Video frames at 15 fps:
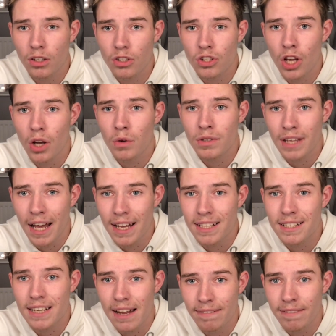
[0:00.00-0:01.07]
So yeah,
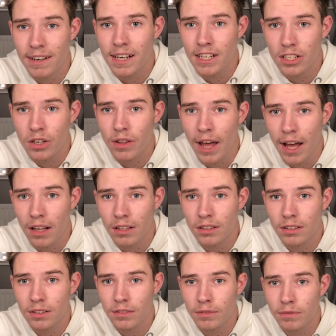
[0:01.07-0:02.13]
definitely do that.
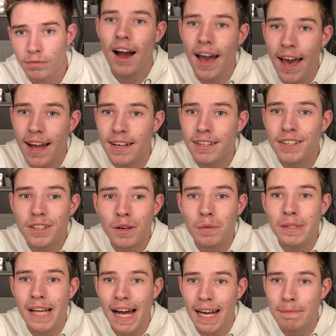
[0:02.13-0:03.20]
I ended
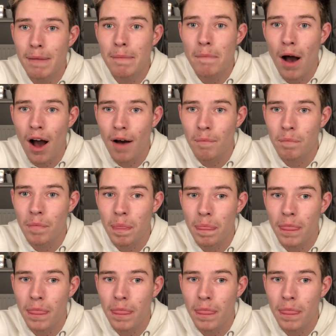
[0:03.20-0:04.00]
up telling my mum.